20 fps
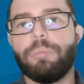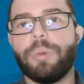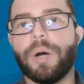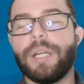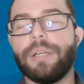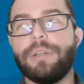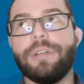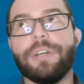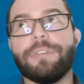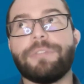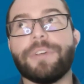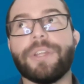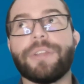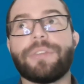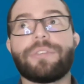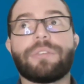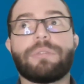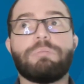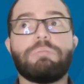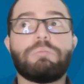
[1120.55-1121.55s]
But if
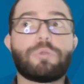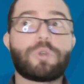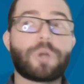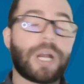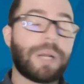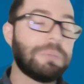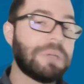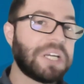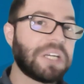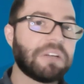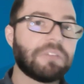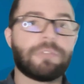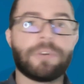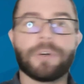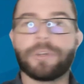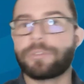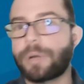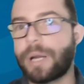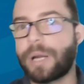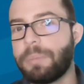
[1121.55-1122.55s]
it's gram negative
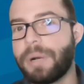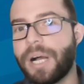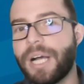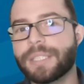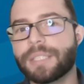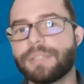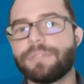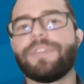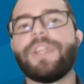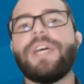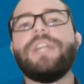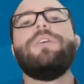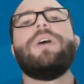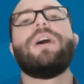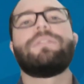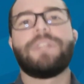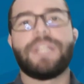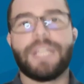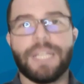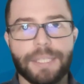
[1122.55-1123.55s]
versus gram positive, then you
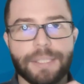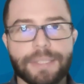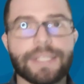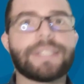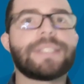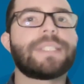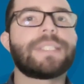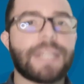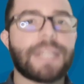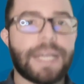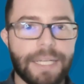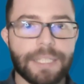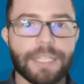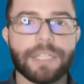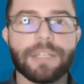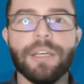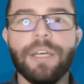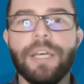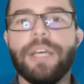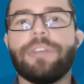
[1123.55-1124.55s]
have to get into
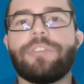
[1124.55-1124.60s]
staining.